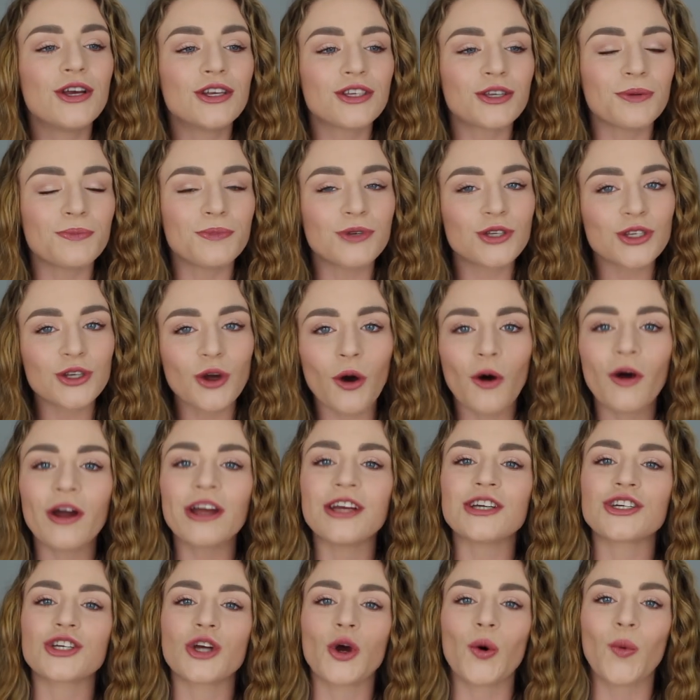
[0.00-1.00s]
some
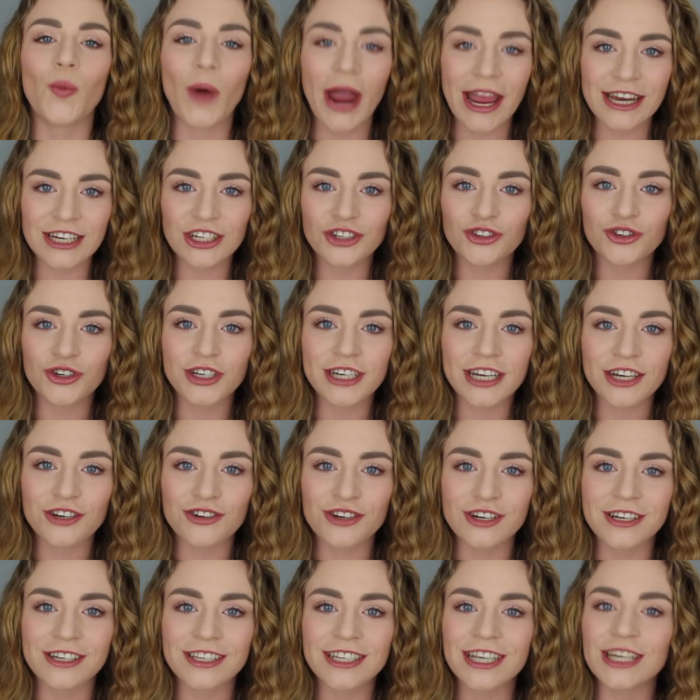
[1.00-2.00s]
Scottish wedding
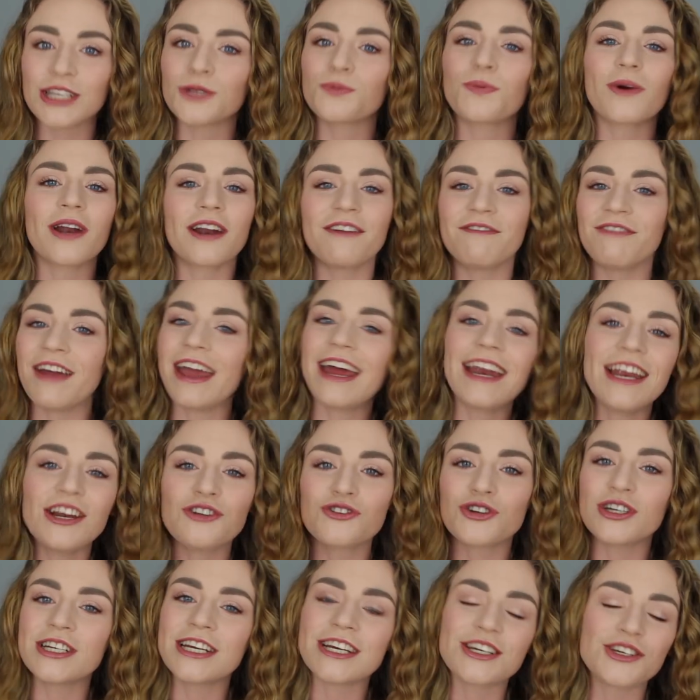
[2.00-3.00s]
traditions, because we're a very
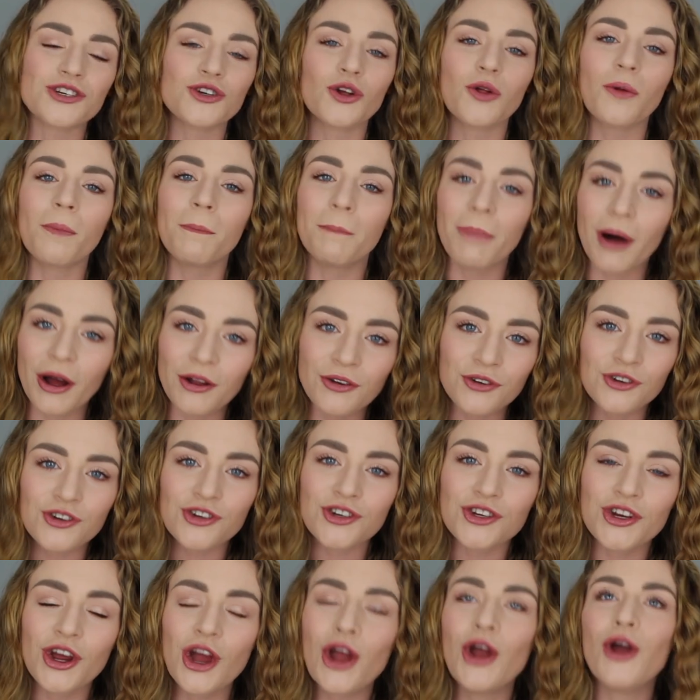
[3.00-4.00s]
traditional
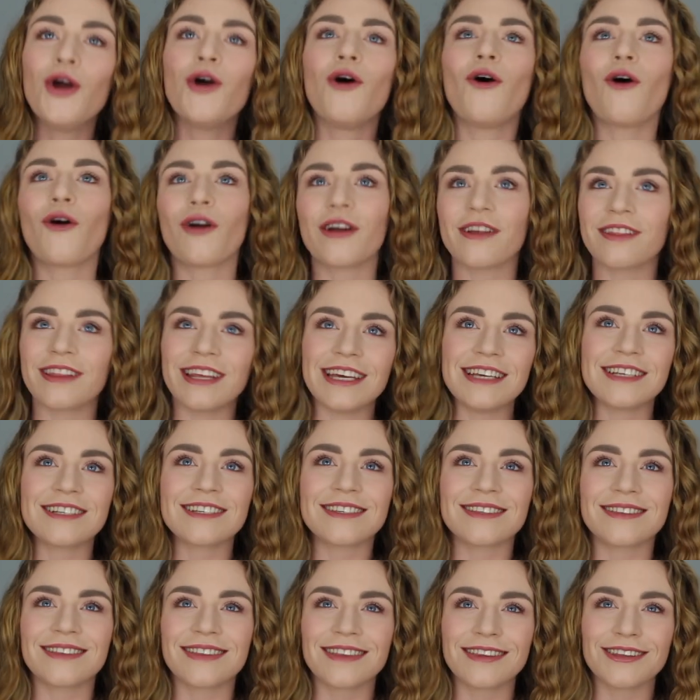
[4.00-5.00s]
bunch, or at
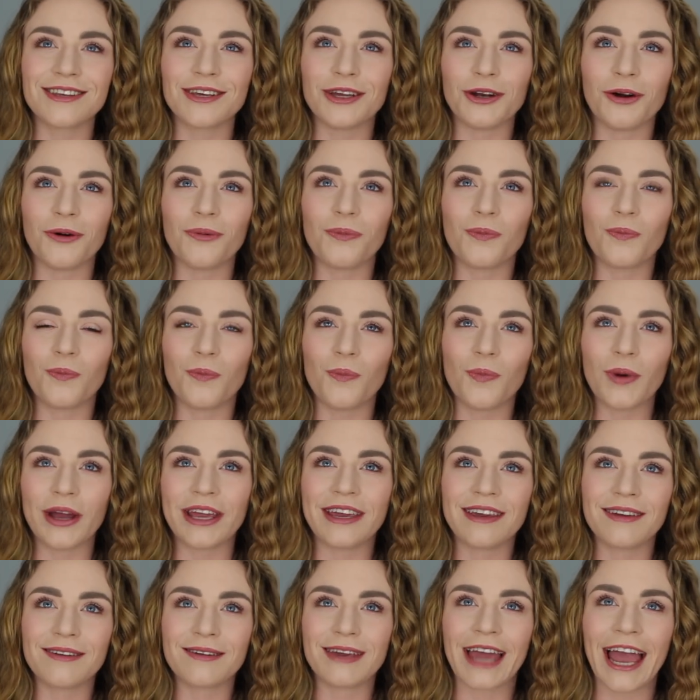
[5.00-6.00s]
least, you know,
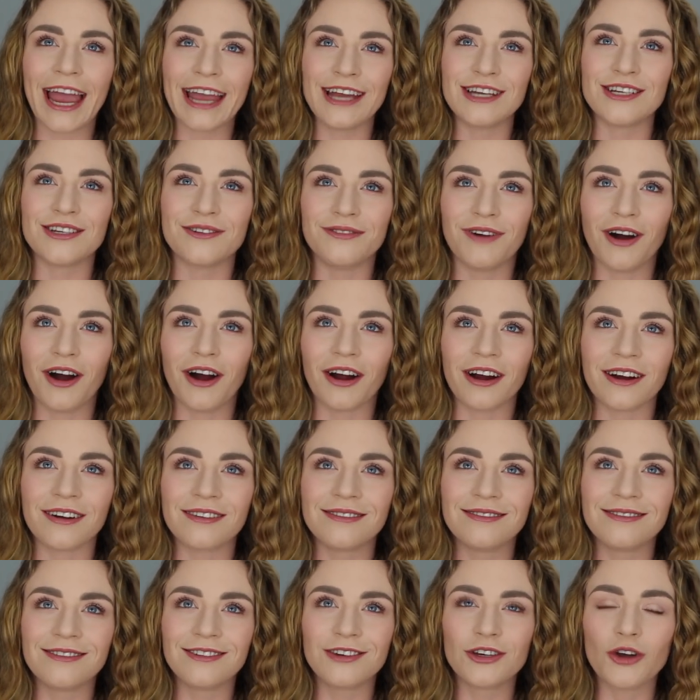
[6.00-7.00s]
we kind of
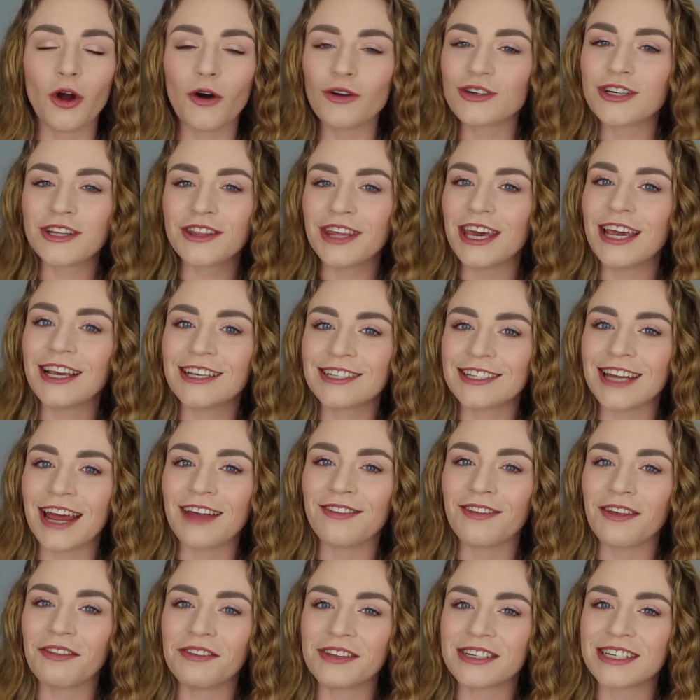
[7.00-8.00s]
are. Not to the
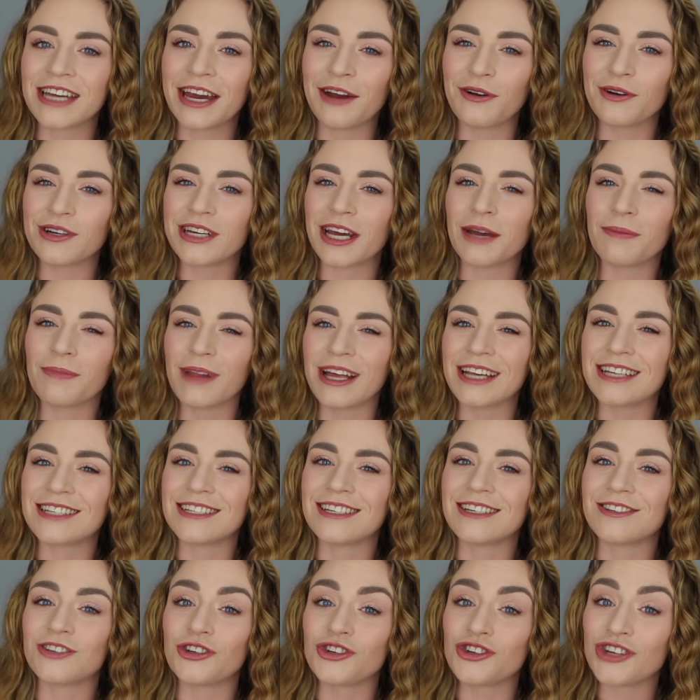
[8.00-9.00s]
extent that the stereotype likes
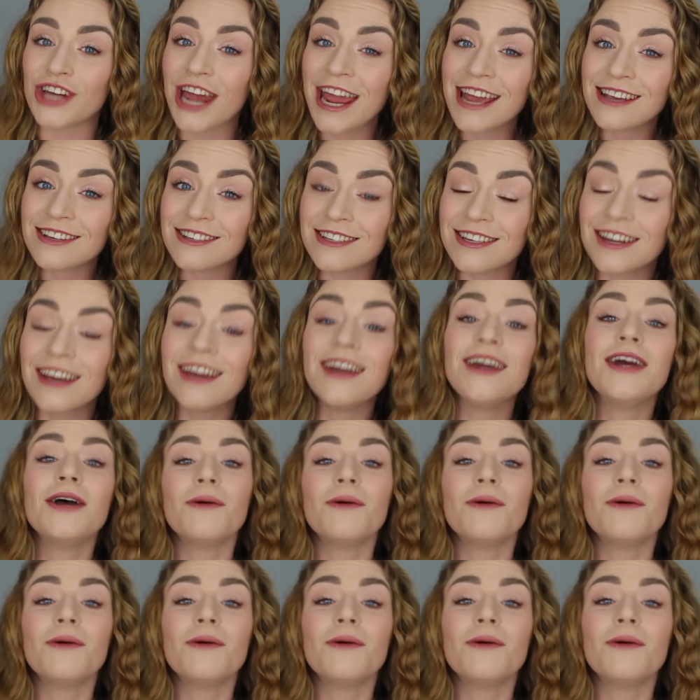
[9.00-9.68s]
to suggest,